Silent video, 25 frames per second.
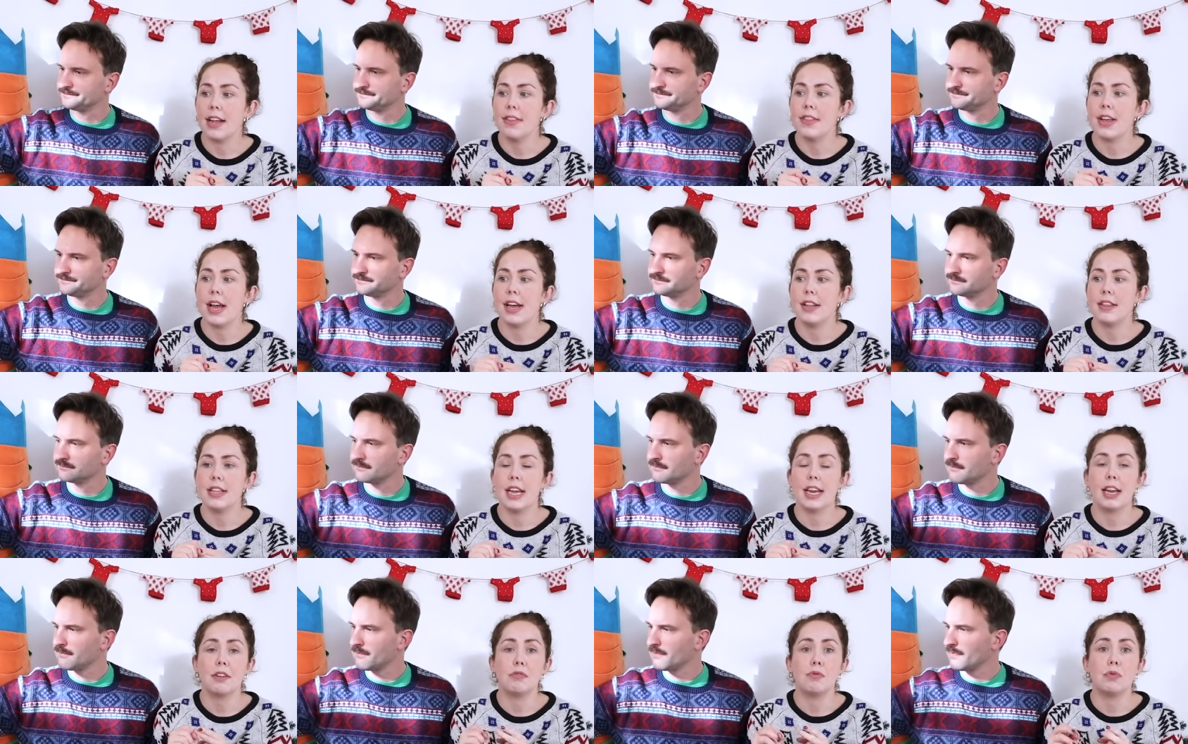Speaker 1: And then they
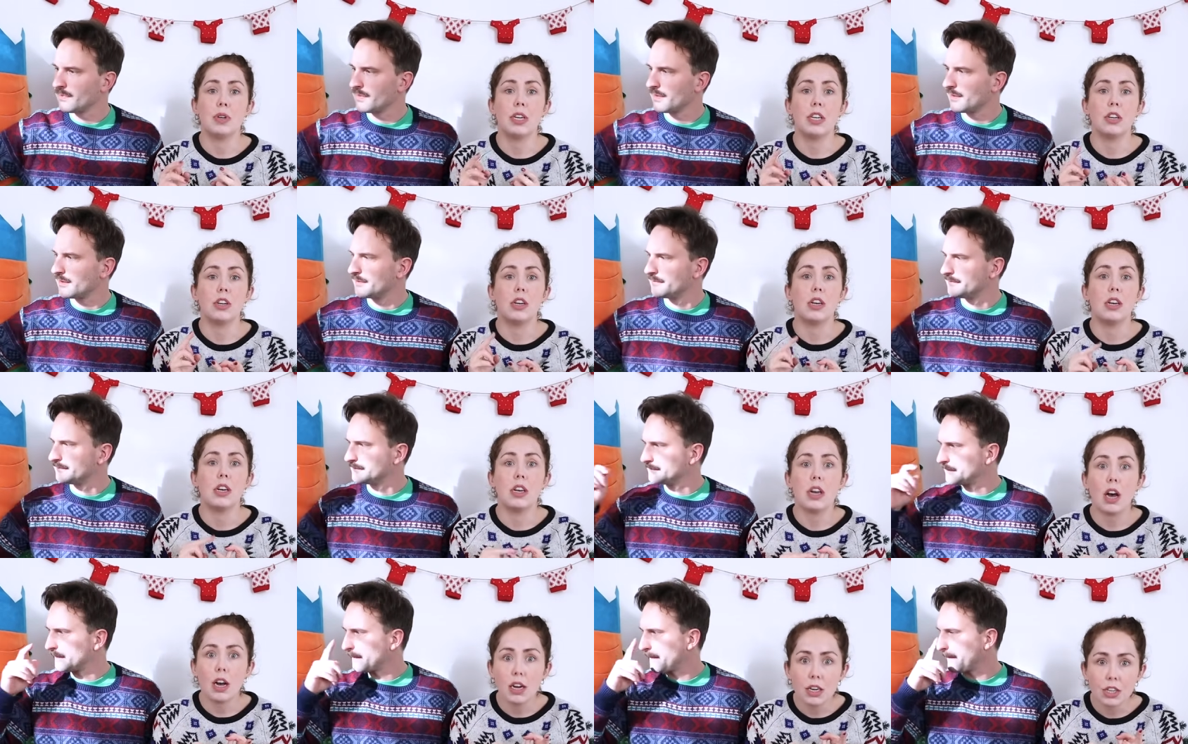had really good
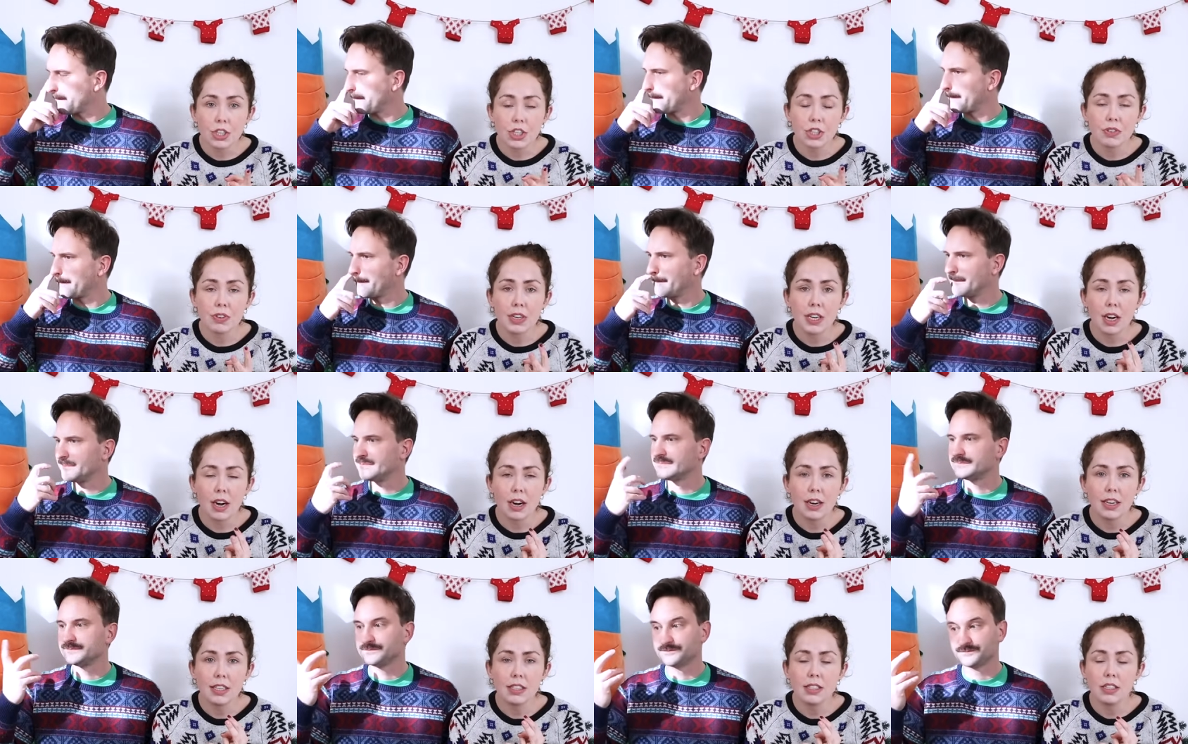luxury
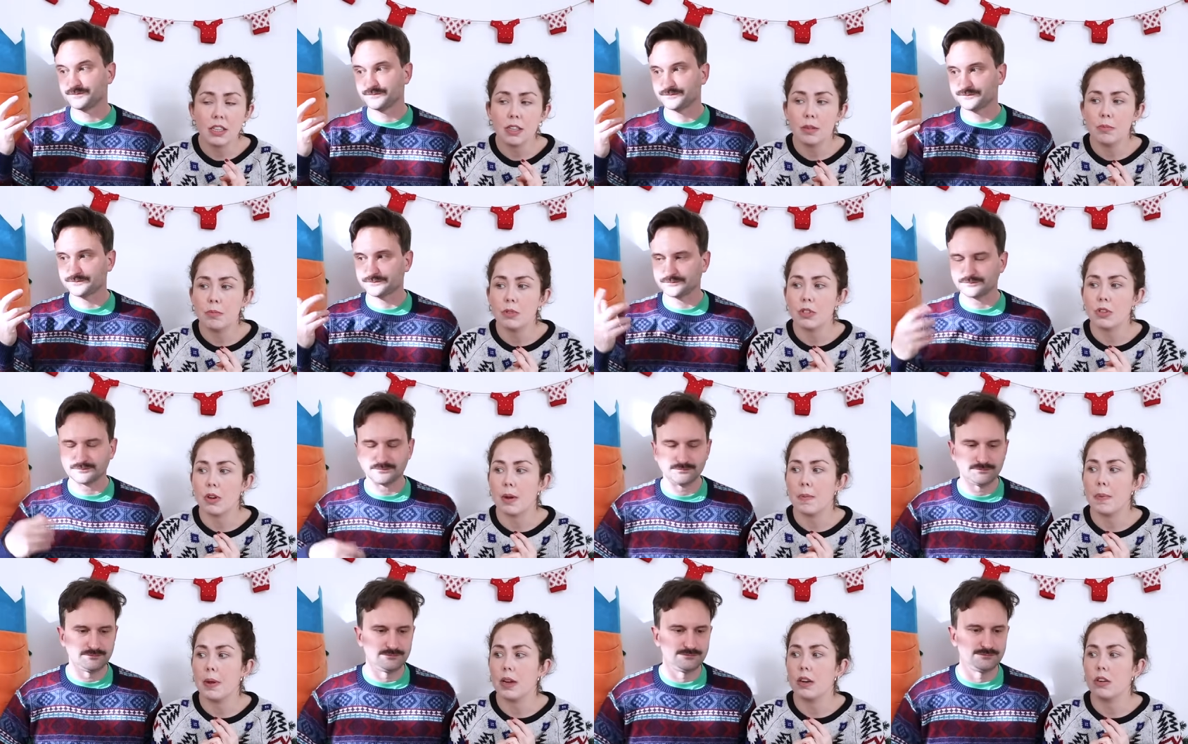items. So I
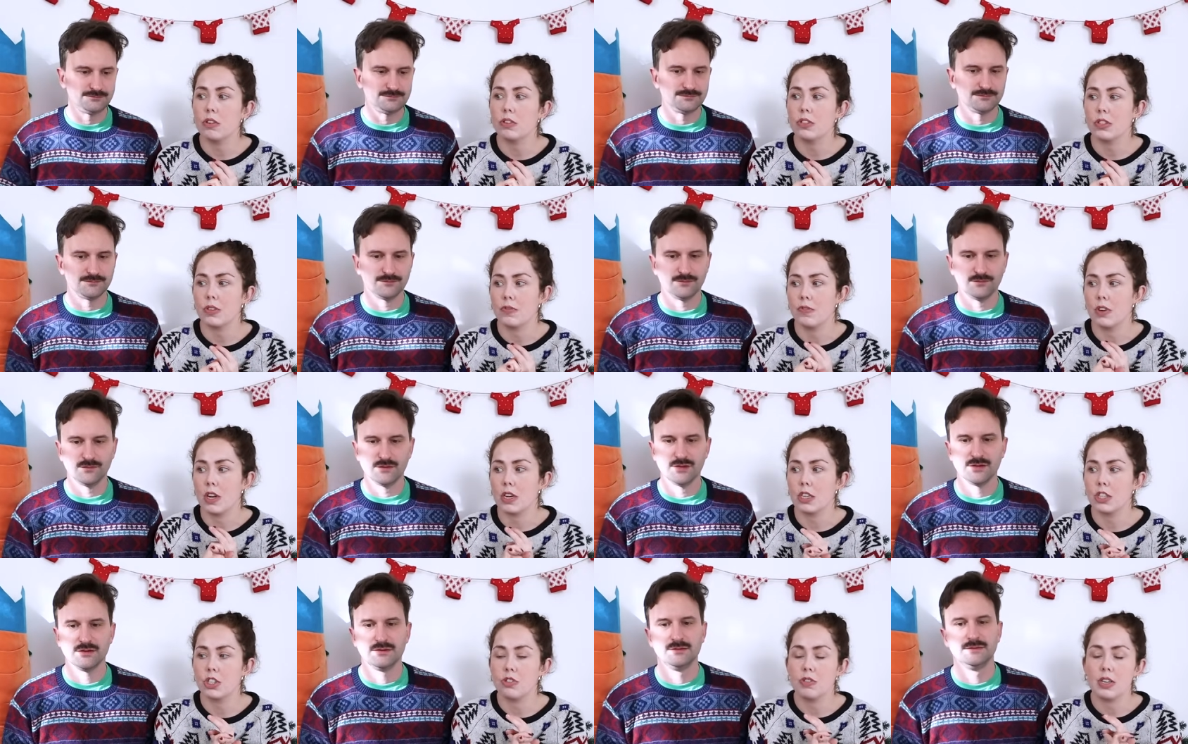picked lots of
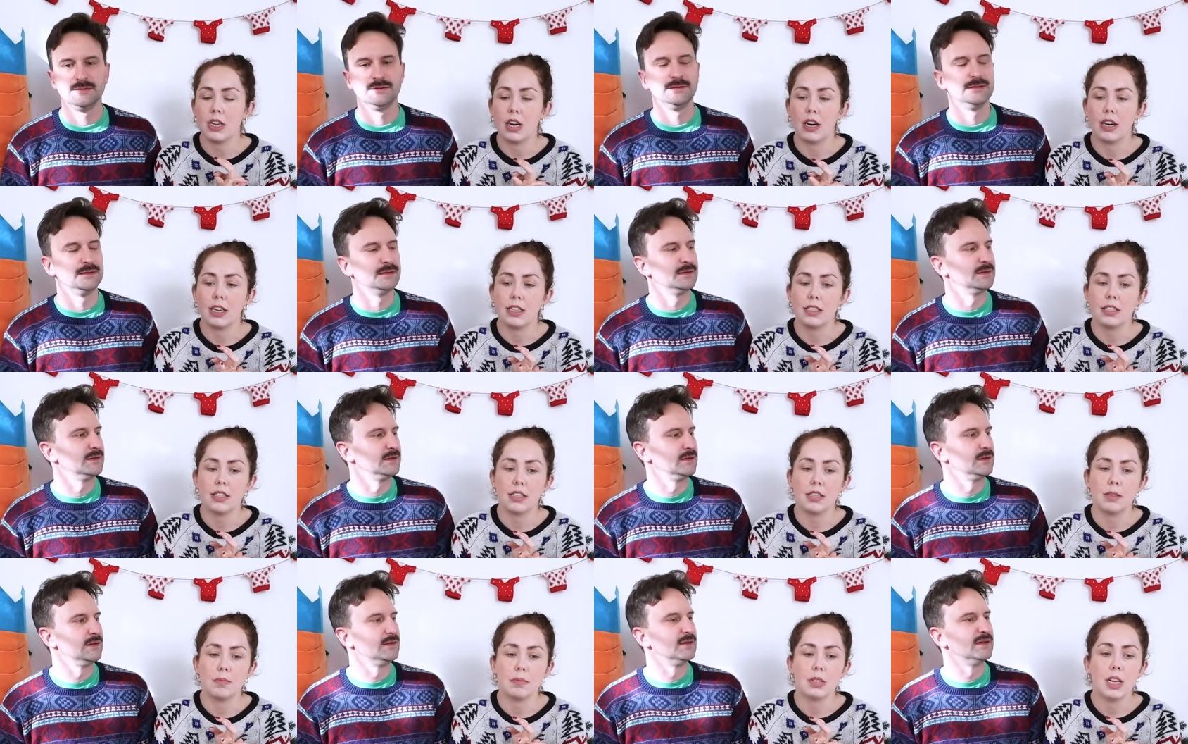luxury
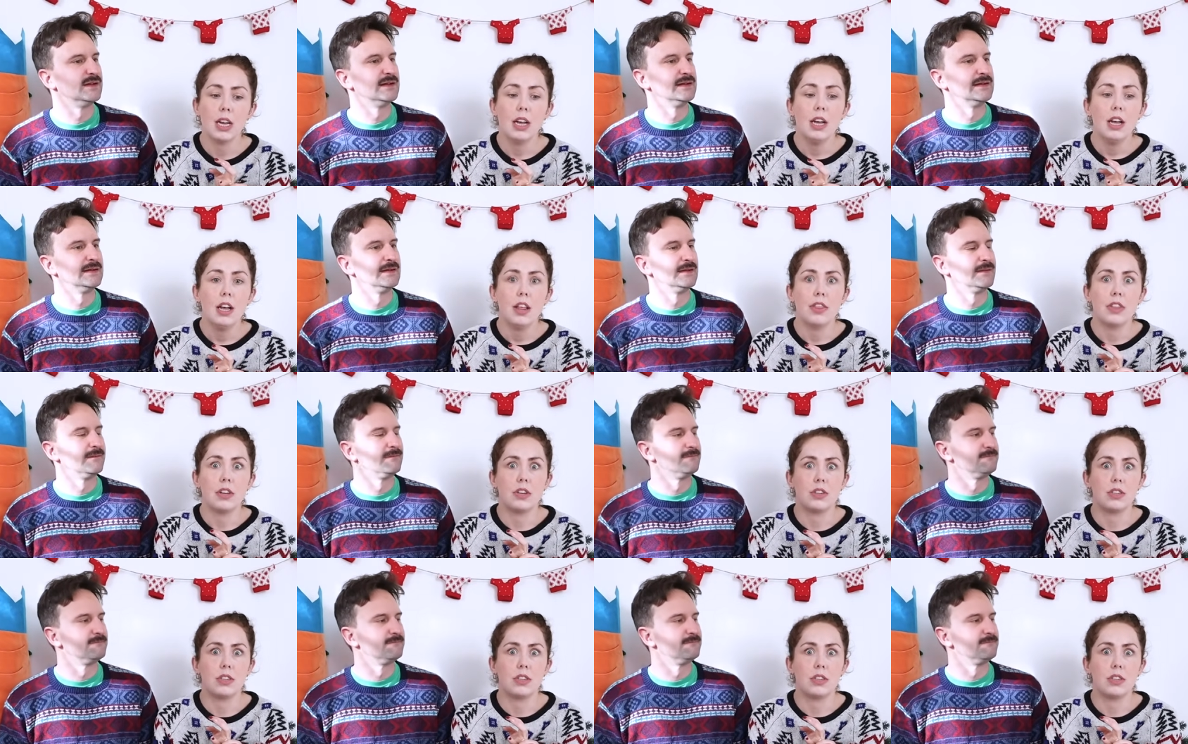items. The